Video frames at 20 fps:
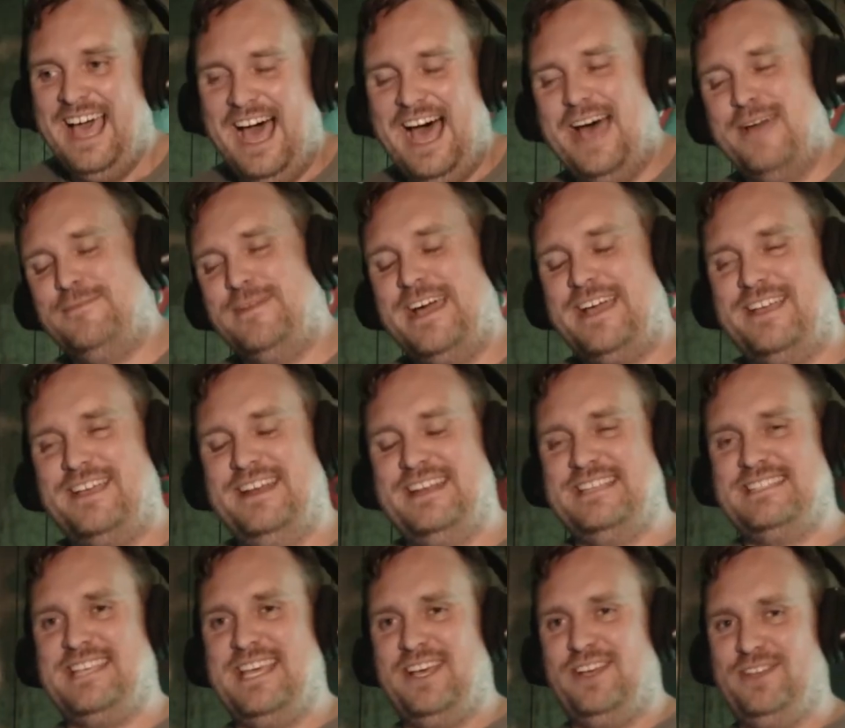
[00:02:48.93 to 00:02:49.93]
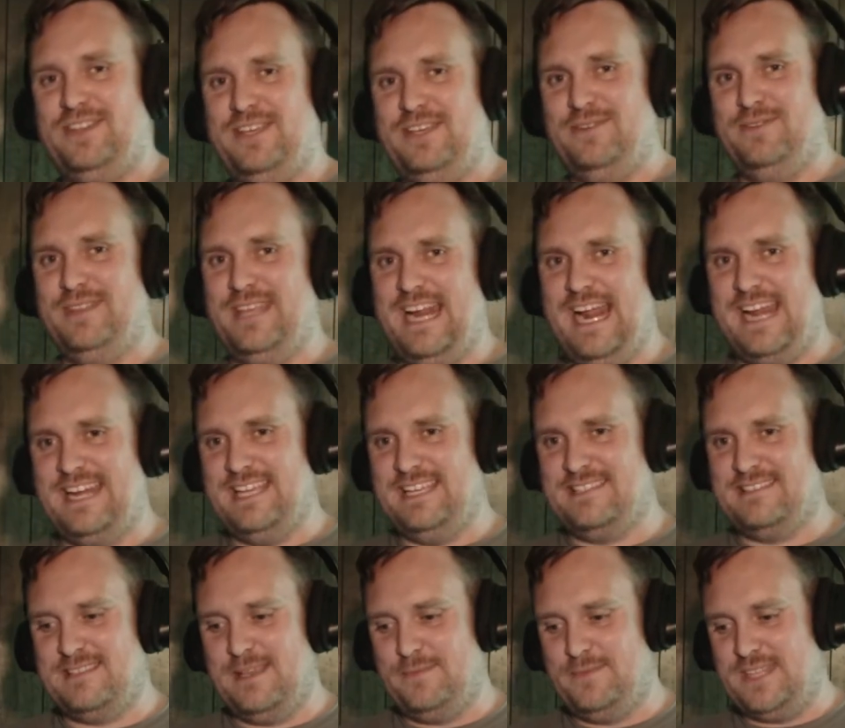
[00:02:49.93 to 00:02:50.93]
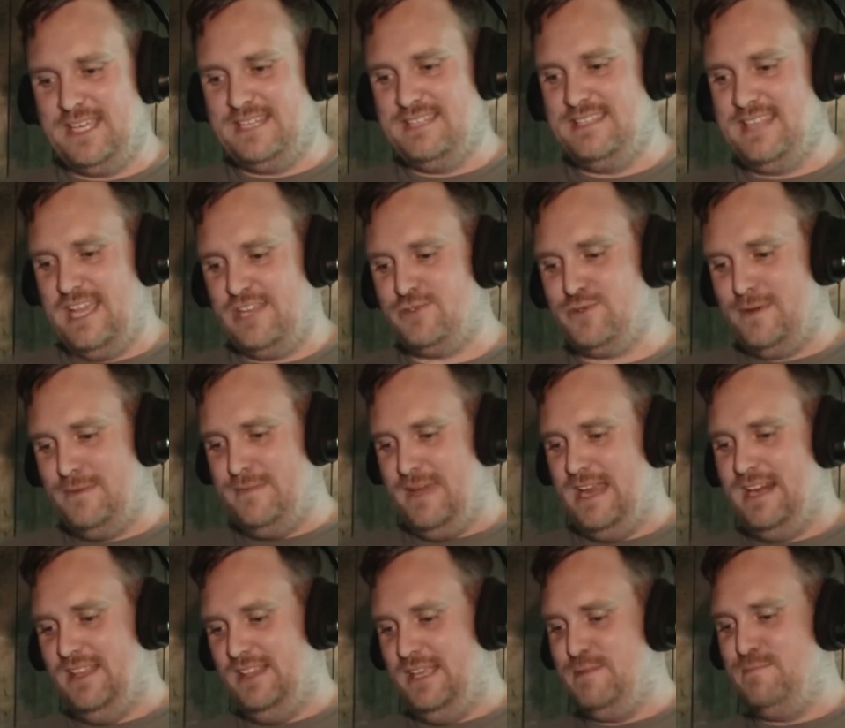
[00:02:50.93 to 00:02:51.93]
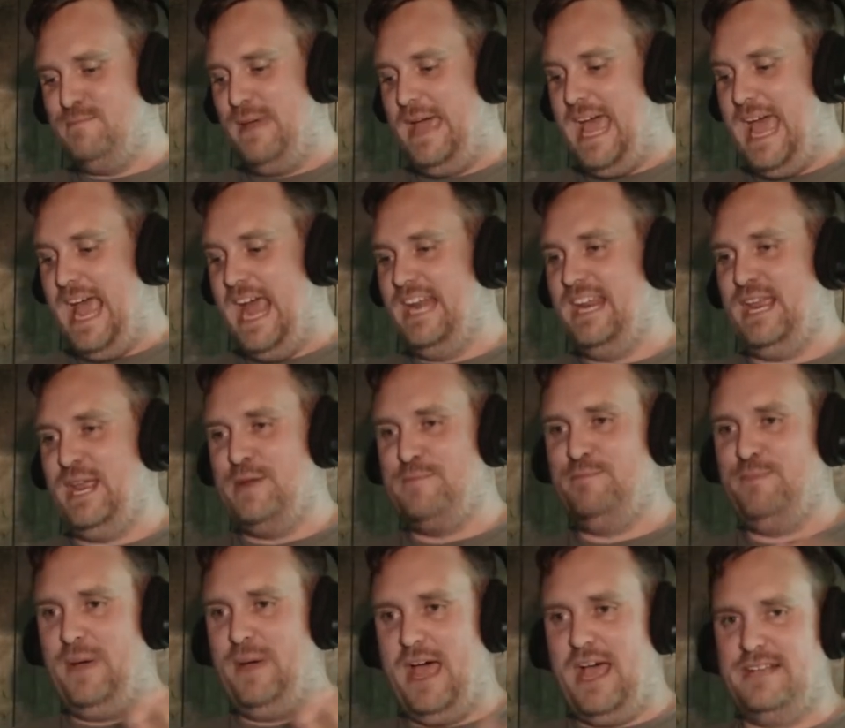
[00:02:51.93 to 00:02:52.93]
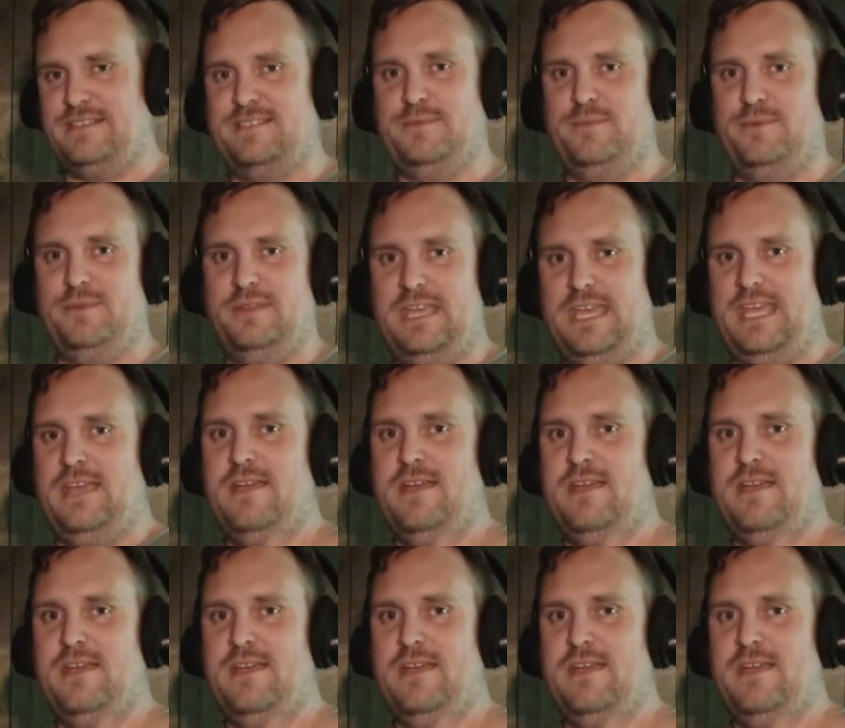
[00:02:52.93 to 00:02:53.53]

I'm not gonna tell you that I did something detrimentally bad and possibly